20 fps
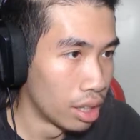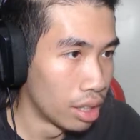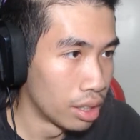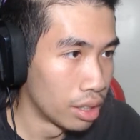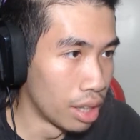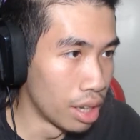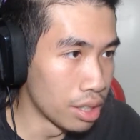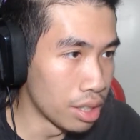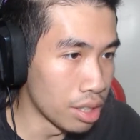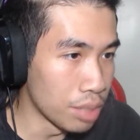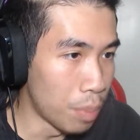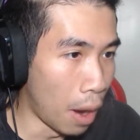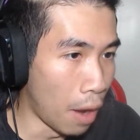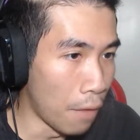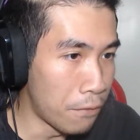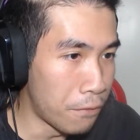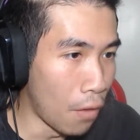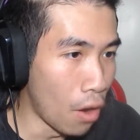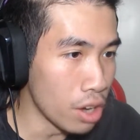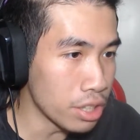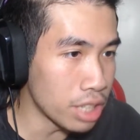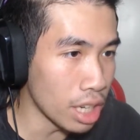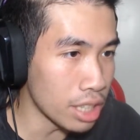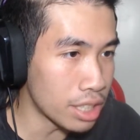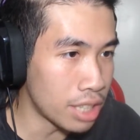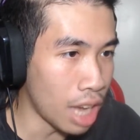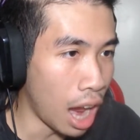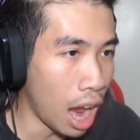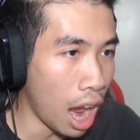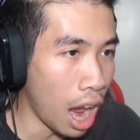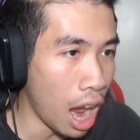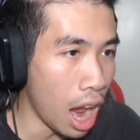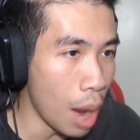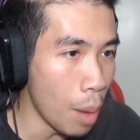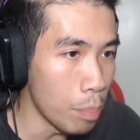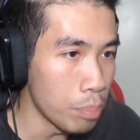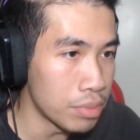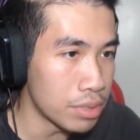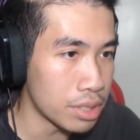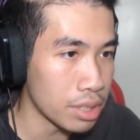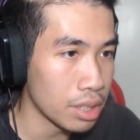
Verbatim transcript: This is my first attempt!